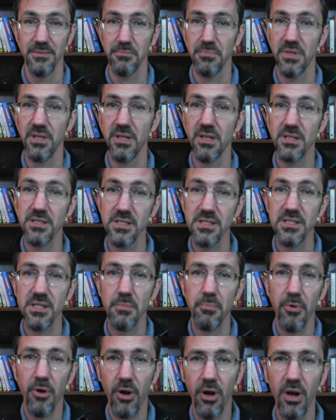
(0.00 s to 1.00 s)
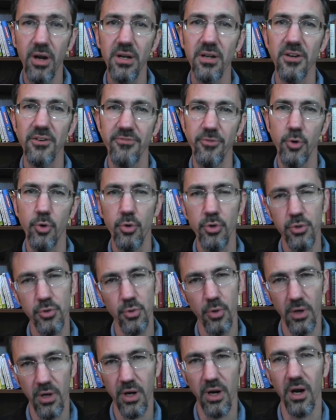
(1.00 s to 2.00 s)
because it's a part of who
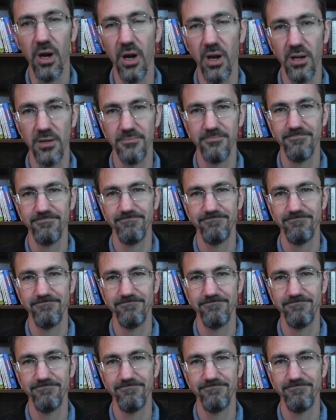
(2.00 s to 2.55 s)
you are.